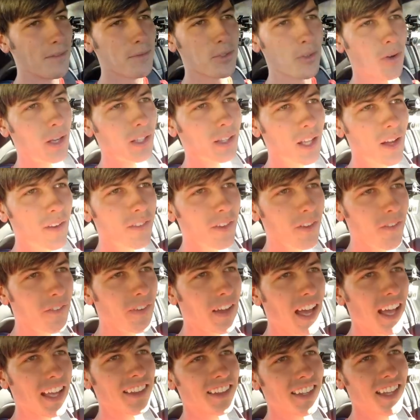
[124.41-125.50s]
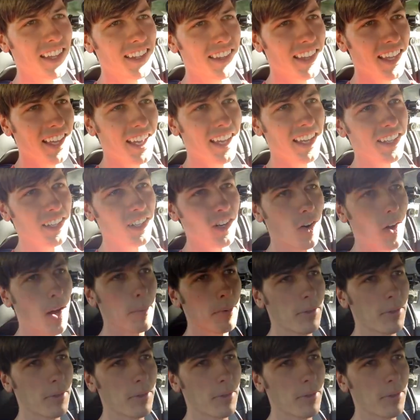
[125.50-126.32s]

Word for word: So I love the fact that they, you know,